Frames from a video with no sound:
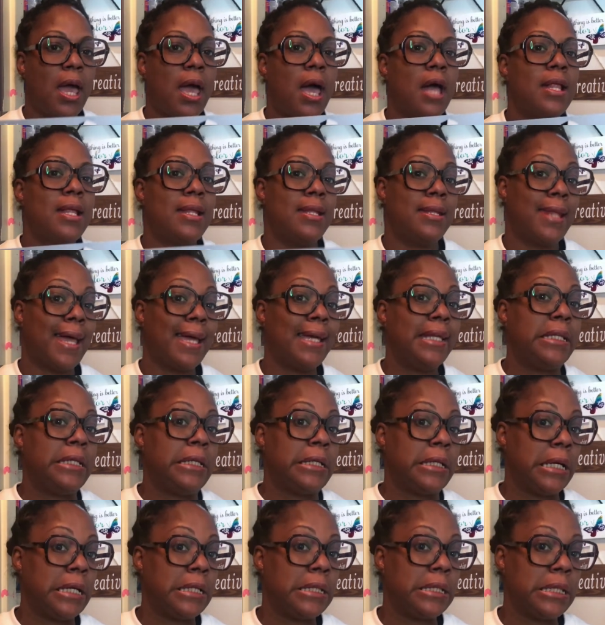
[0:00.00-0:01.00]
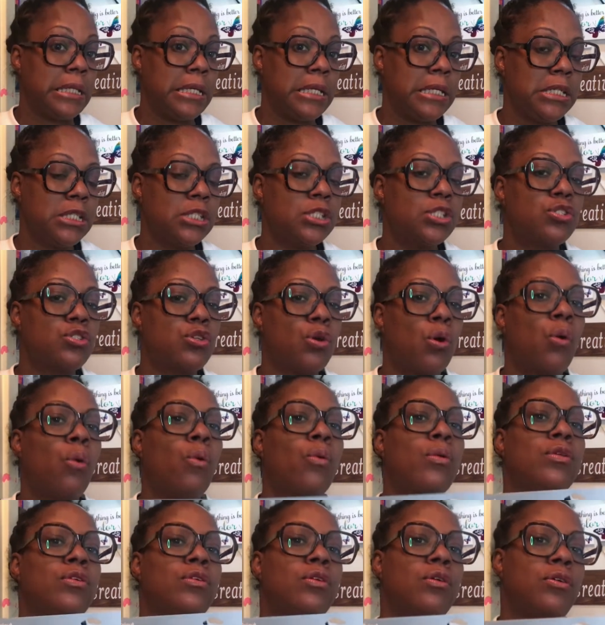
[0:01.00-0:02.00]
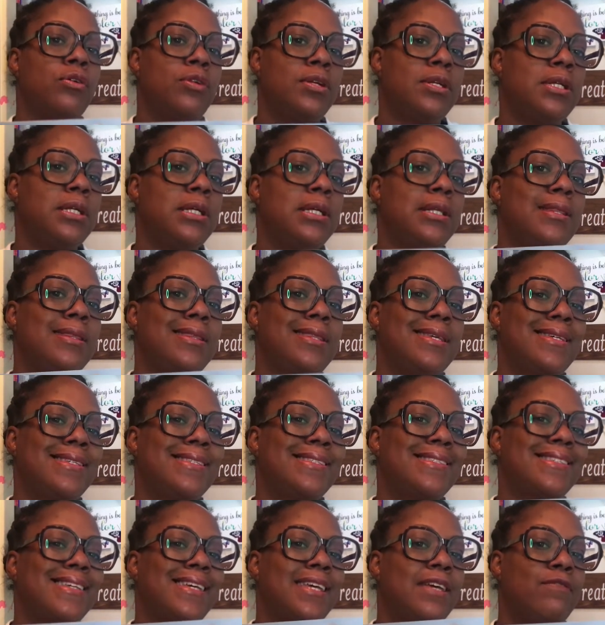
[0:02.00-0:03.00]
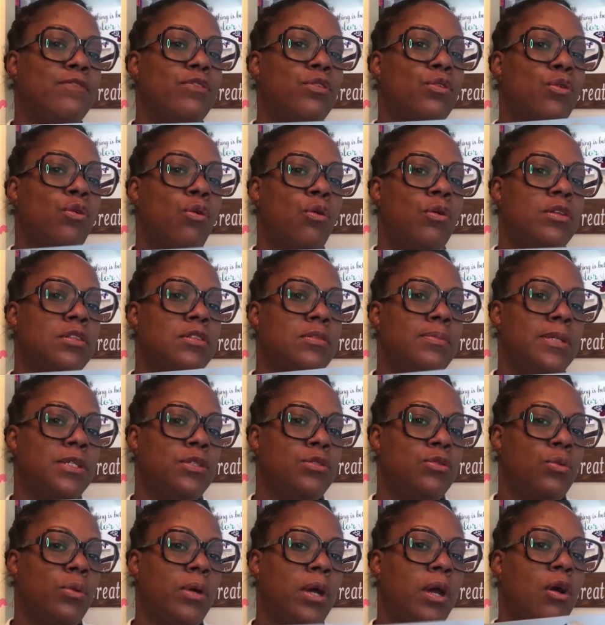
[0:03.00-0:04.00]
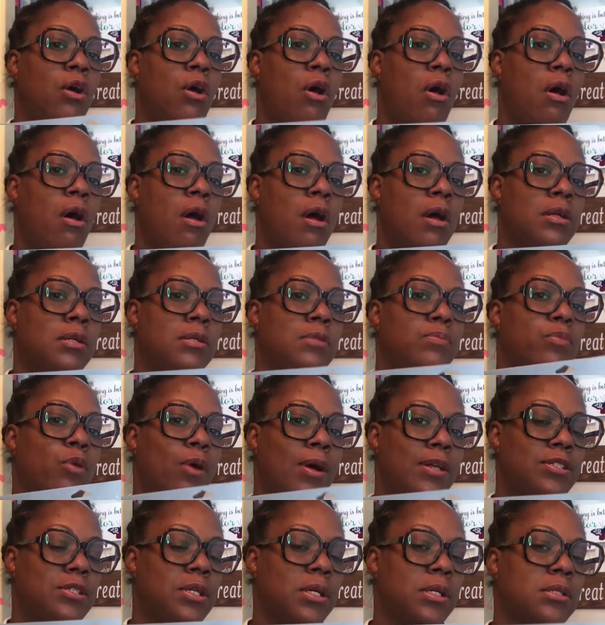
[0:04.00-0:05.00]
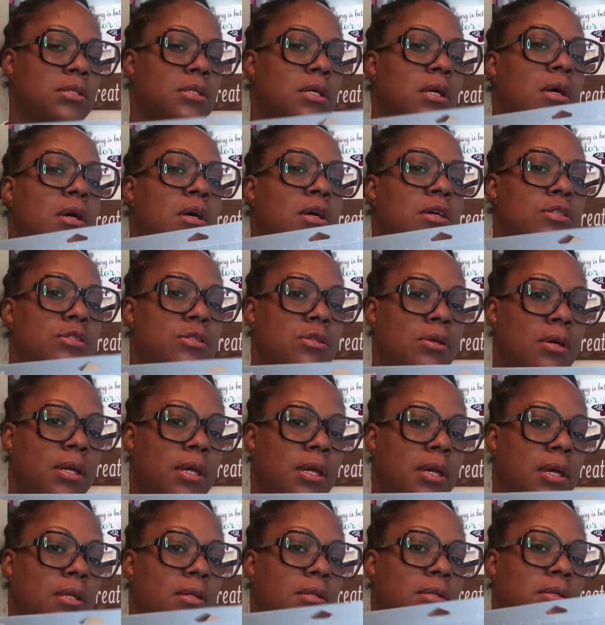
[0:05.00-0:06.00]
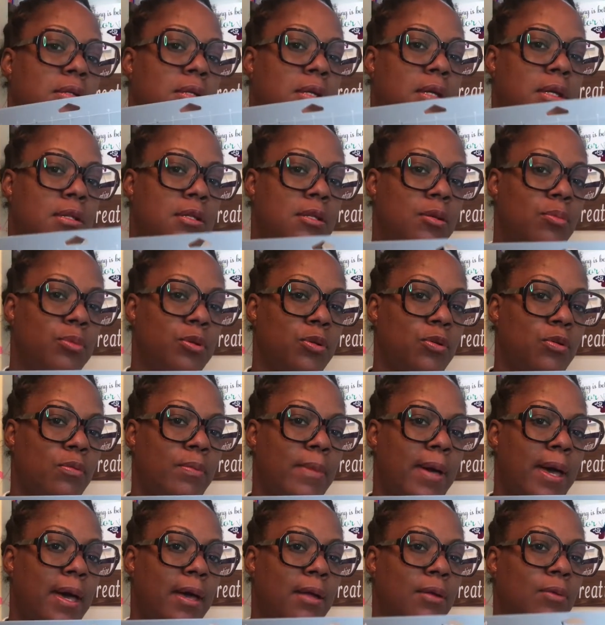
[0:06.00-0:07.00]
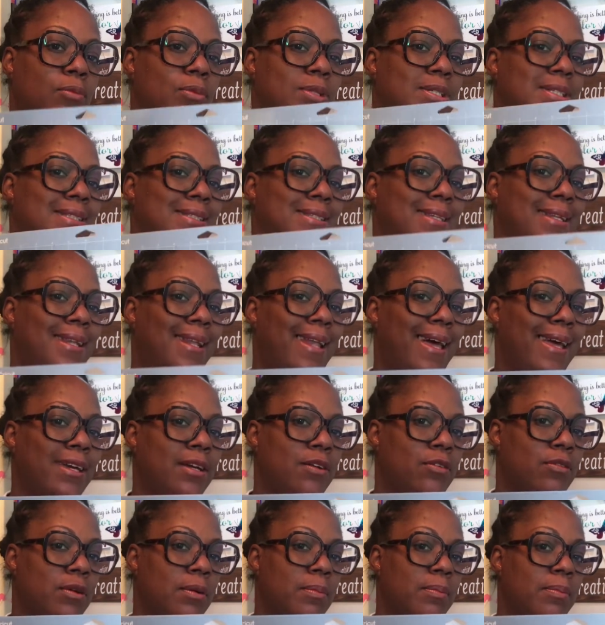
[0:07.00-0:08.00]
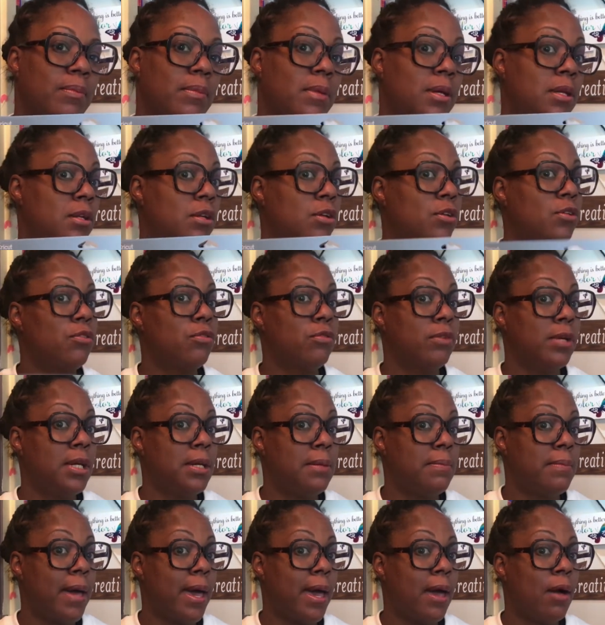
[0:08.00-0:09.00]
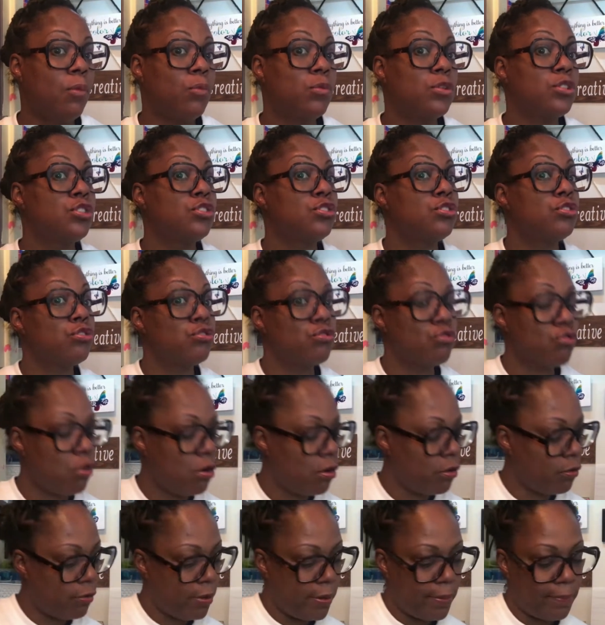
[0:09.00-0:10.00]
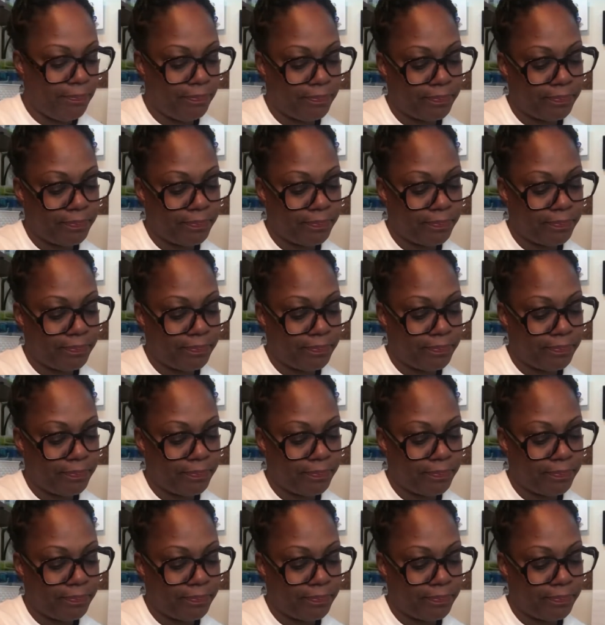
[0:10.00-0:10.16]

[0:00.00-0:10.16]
and lightly cut things. So you're going to need this if you're going to be doing card projects. So again, you get the blue mat, which is the light grip, and the green mat, which is the strong grip.